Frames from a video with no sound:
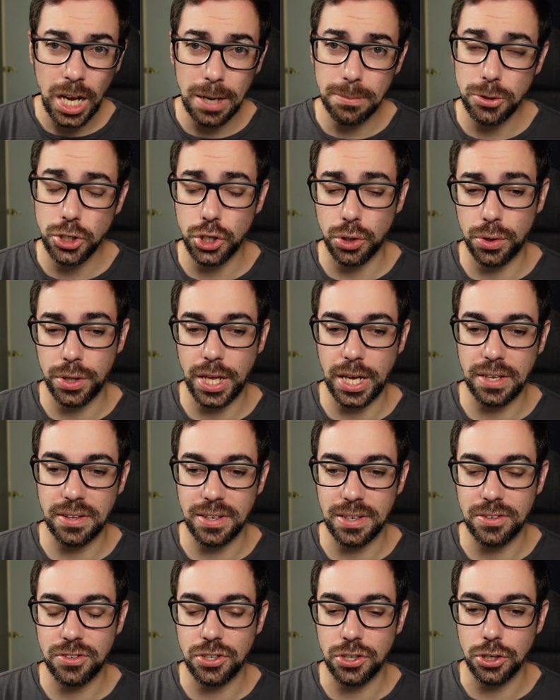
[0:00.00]
I'm sure they
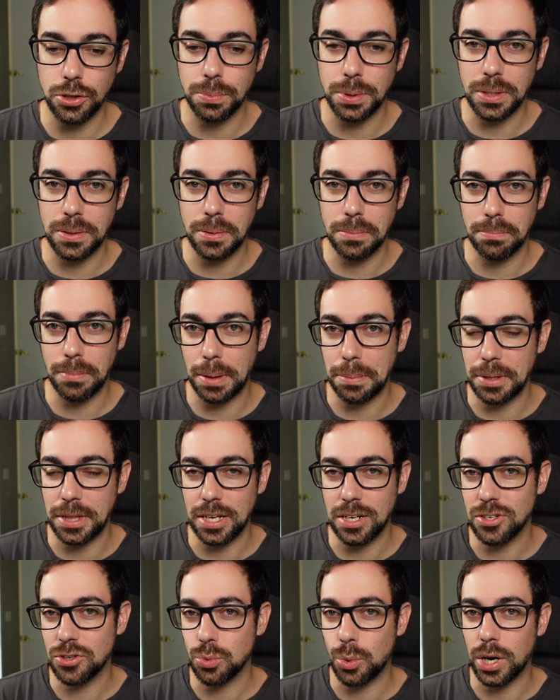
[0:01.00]
did too, but maybe
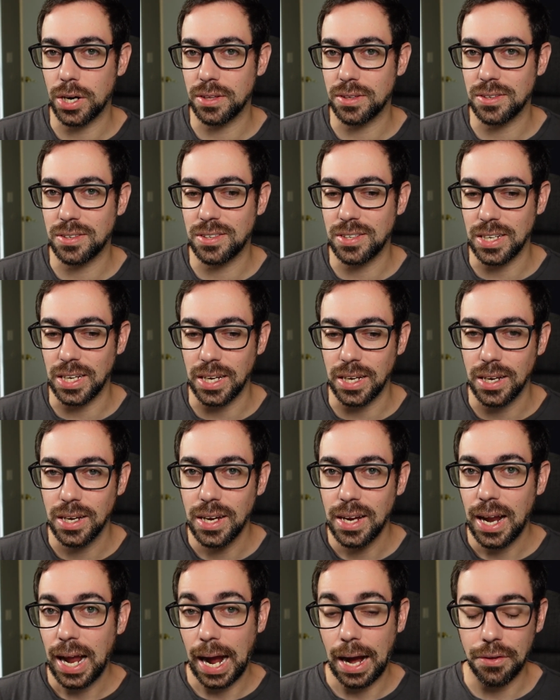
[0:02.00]
they just wanted to see
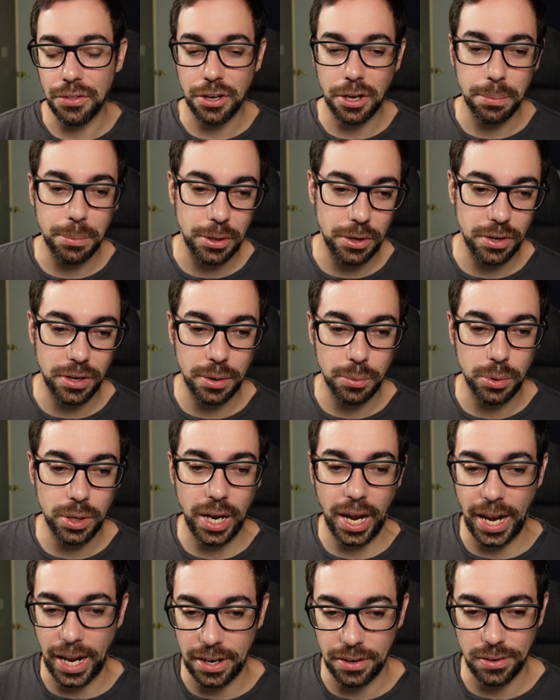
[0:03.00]
how the community
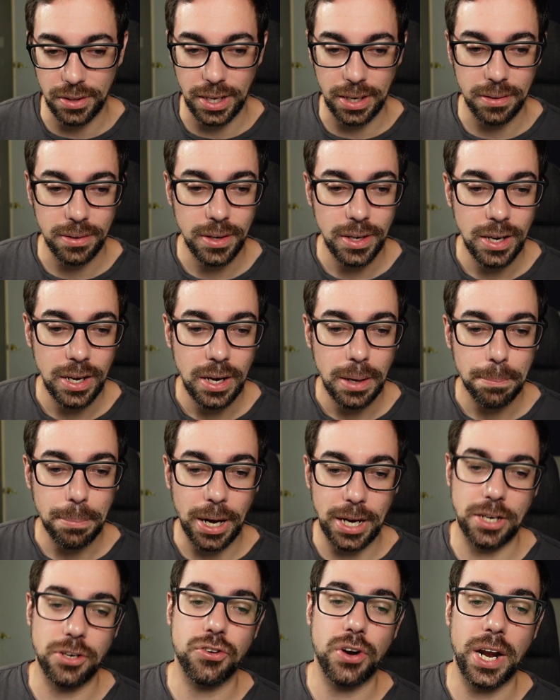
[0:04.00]
would handle it.
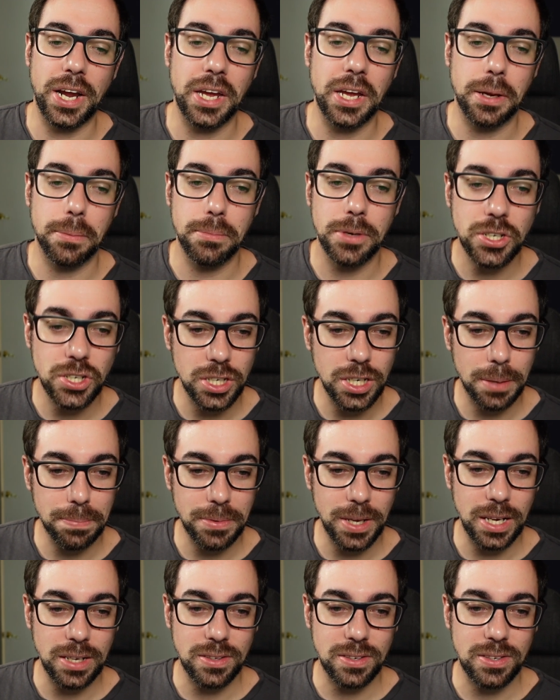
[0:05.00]
Body dragging and mission
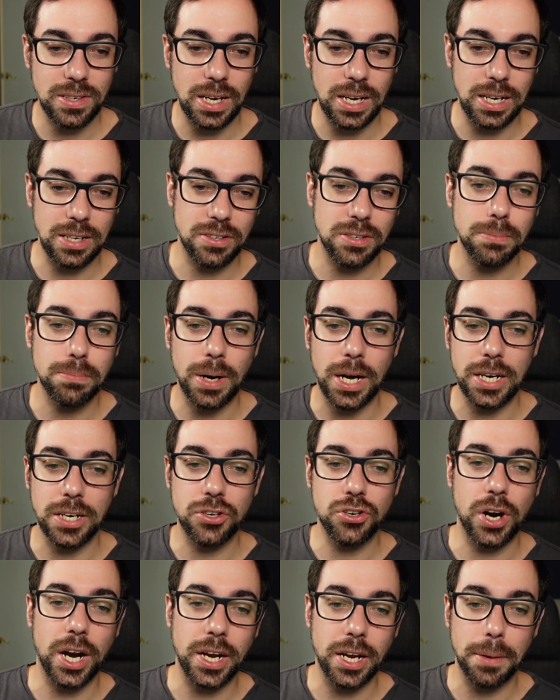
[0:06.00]
updates, some
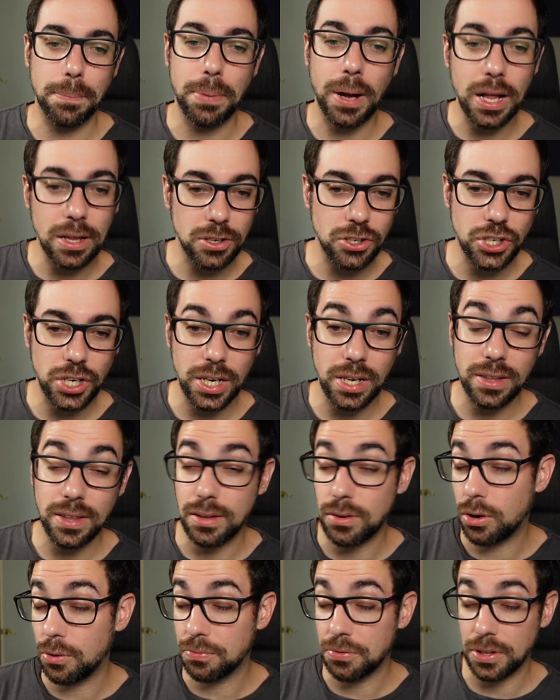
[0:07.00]
body dragging
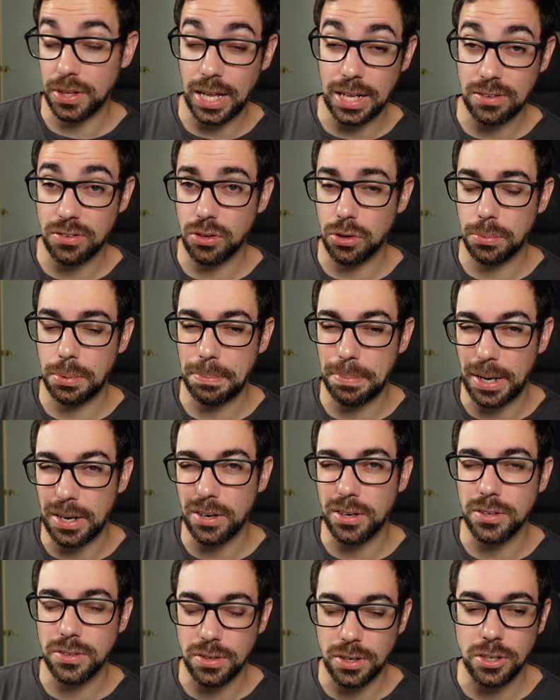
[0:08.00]
polishing. Hopefully that's a little bit
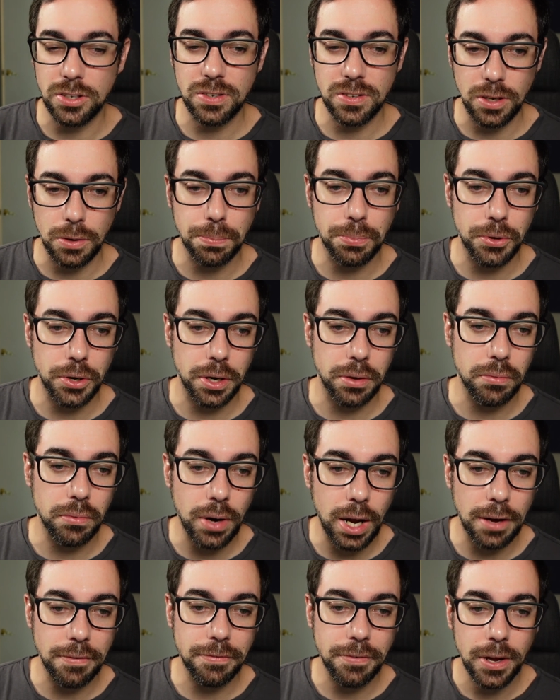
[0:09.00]
better because it is still pretty
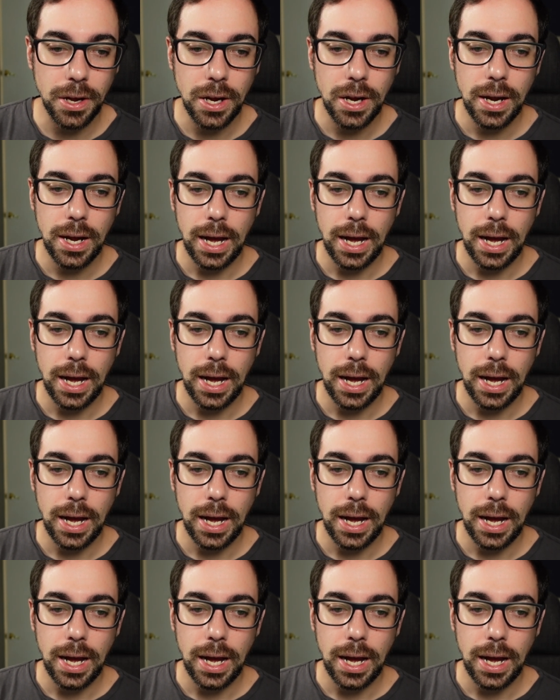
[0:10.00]
rough.